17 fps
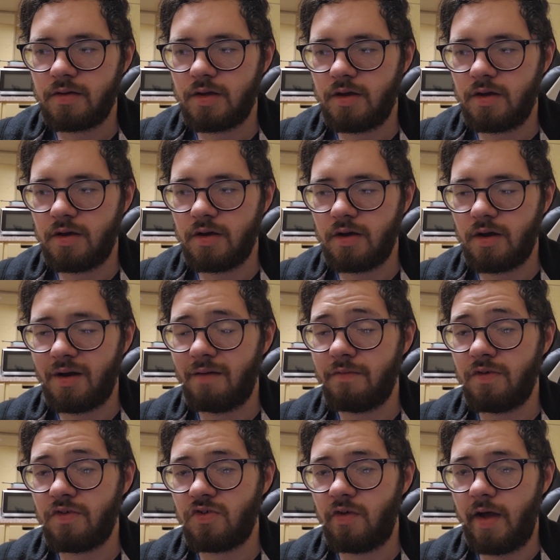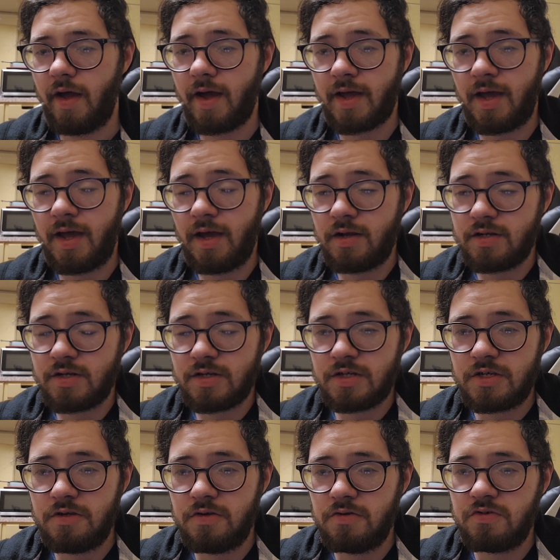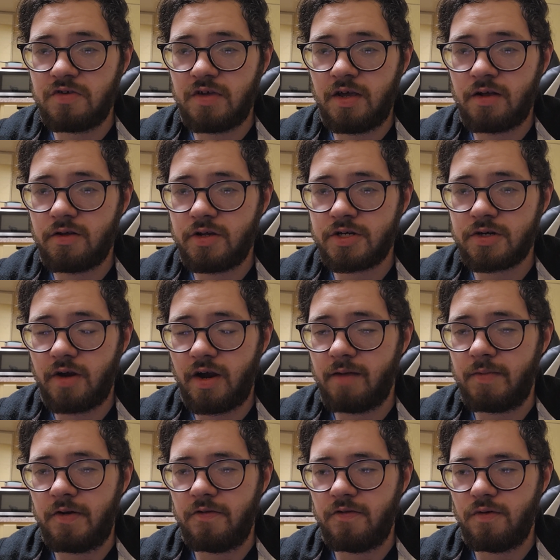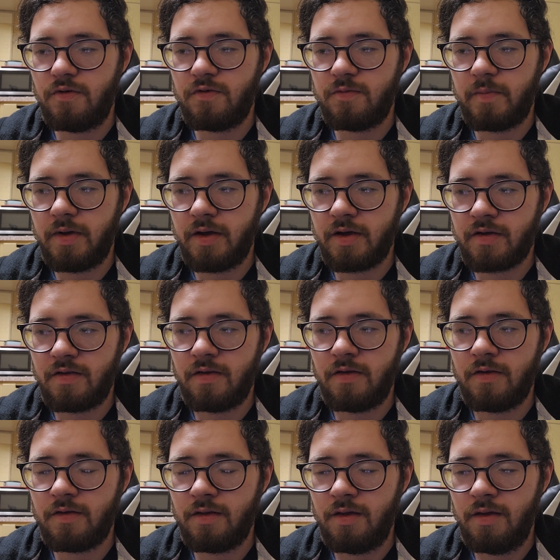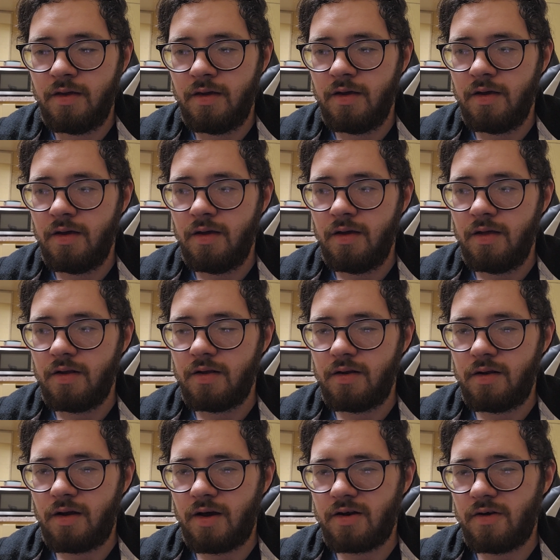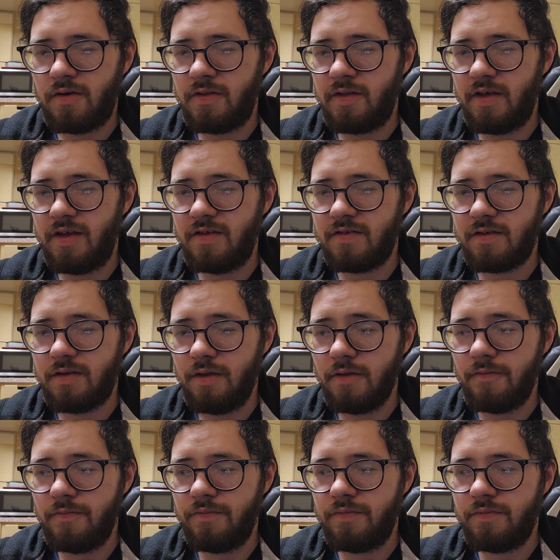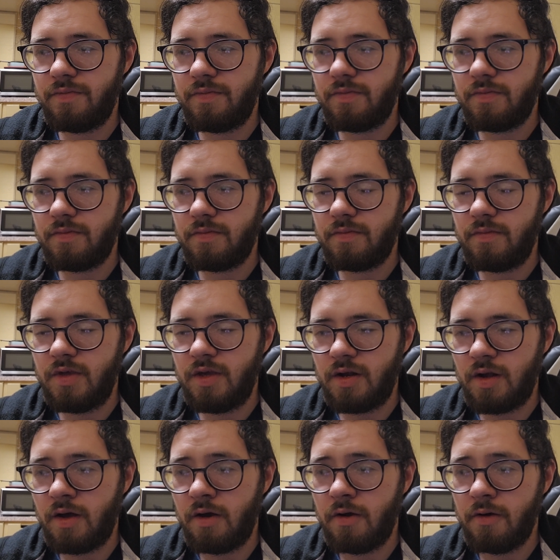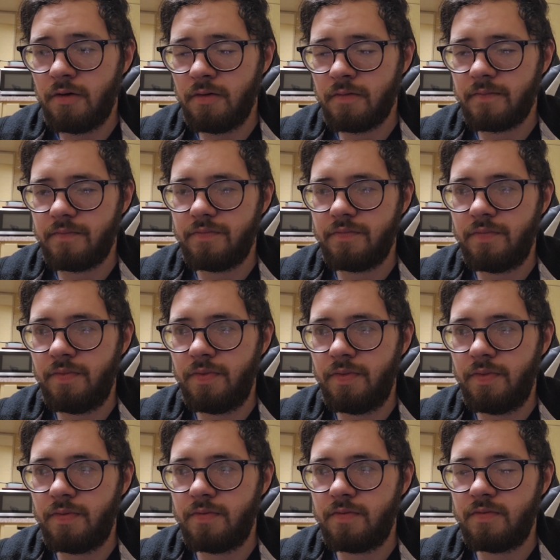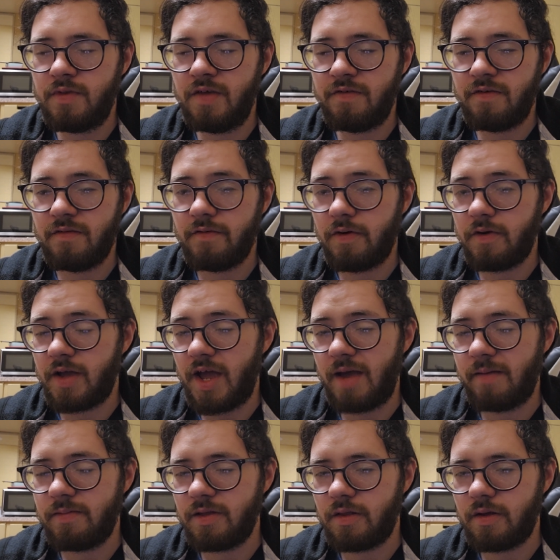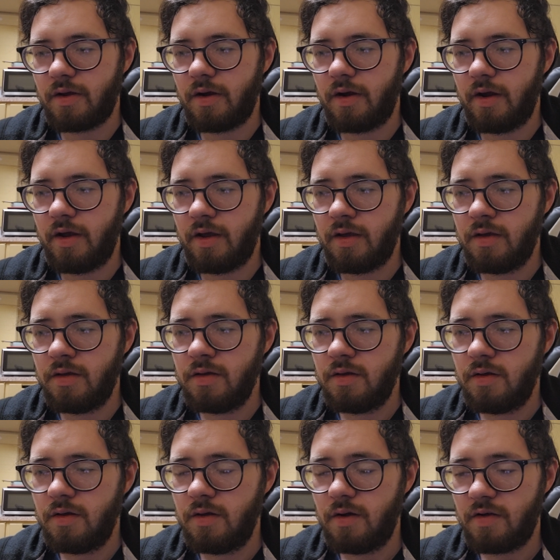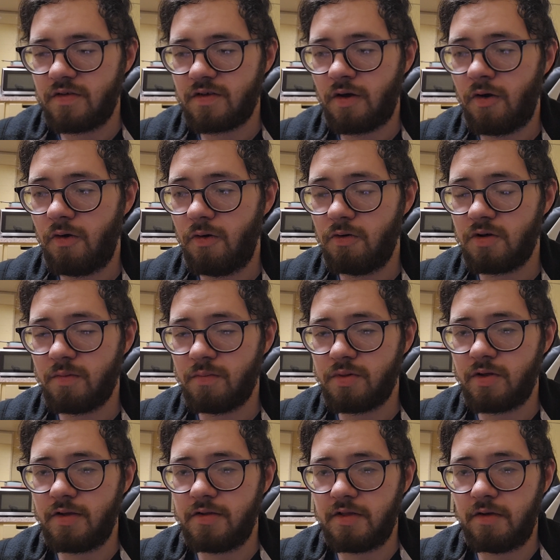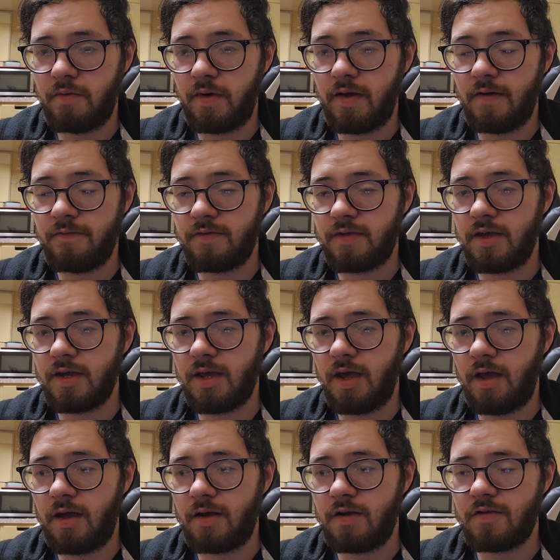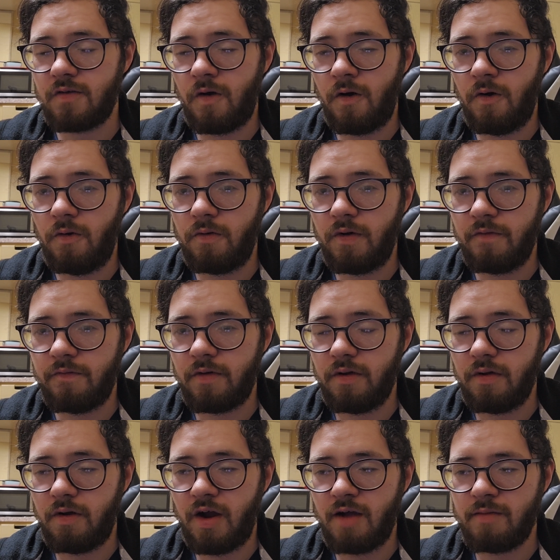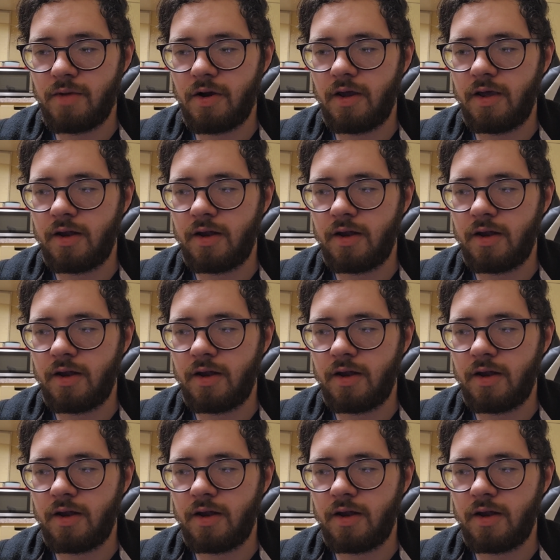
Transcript: Obviously I can't just use English grammar with Uzbek, because not only is it different vocabulary, it's a whole completely way of thinking, and it's a whole different grammar.